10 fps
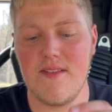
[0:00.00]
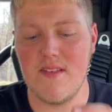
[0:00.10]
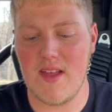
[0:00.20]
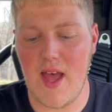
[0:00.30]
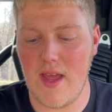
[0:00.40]

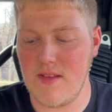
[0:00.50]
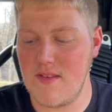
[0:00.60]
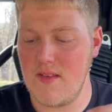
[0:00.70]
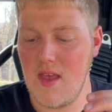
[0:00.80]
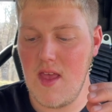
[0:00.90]

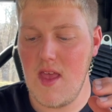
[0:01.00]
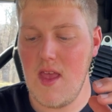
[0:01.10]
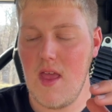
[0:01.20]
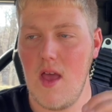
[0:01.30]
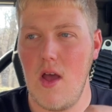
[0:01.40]
designs,
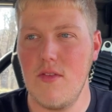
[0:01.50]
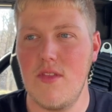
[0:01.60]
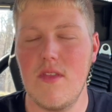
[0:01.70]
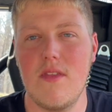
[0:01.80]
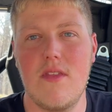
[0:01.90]

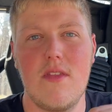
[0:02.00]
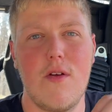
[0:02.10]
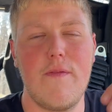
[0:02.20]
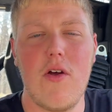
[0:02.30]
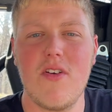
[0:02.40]

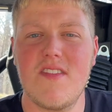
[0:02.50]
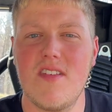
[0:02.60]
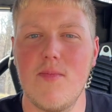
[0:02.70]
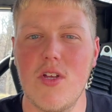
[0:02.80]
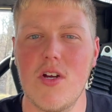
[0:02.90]
they're very
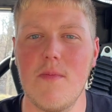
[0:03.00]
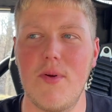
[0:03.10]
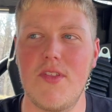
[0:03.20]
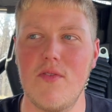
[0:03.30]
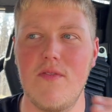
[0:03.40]
similar,
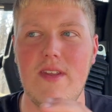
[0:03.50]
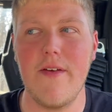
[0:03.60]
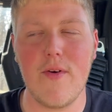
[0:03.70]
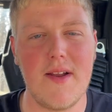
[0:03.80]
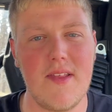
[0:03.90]
but they're
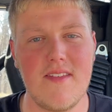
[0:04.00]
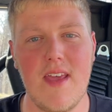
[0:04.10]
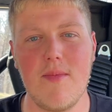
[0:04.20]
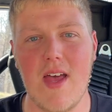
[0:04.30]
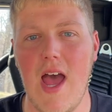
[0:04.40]
different at the
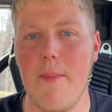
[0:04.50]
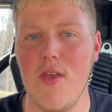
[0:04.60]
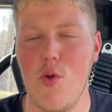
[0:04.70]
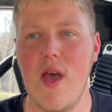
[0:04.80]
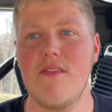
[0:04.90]
same time. But
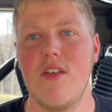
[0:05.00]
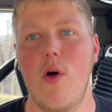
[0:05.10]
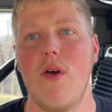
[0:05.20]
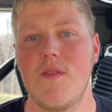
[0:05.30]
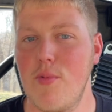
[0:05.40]
you guys can
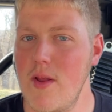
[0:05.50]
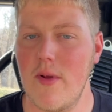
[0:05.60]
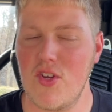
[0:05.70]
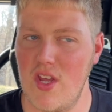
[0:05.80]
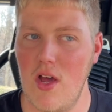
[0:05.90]
always pretty
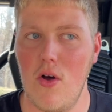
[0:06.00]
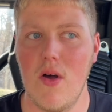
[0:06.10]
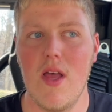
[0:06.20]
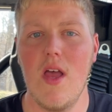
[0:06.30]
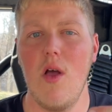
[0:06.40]
much
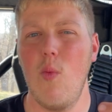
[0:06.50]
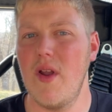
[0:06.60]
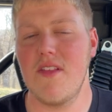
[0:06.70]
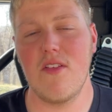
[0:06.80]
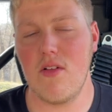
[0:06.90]
tell
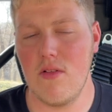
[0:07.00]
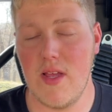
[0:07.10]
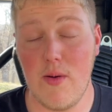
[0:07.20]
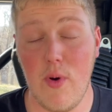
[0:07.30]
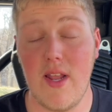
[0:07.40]
when it's a,
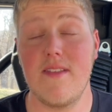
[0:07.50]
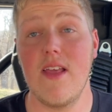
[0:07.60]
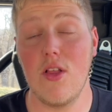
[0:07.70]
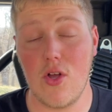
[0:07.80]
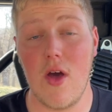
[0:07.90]
when it's a
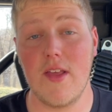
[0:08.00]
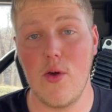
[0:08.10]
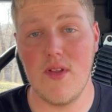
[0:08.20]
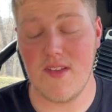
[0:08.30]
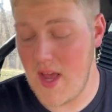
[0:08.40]

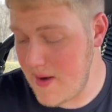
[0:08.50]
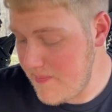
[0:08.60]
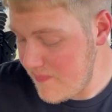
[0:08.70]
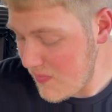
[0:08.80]
Laconico design.